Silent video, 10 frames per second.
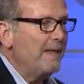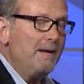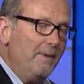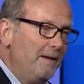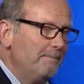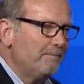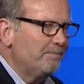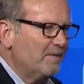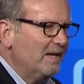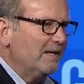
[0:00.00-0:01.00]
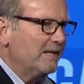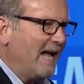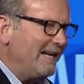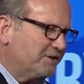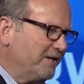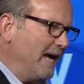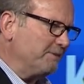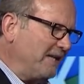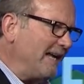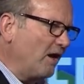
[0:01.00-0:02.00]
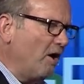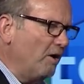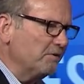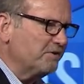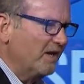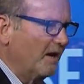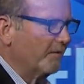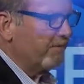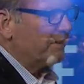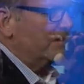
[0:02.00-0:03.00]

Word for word: Amen? Nine steps, nine laws of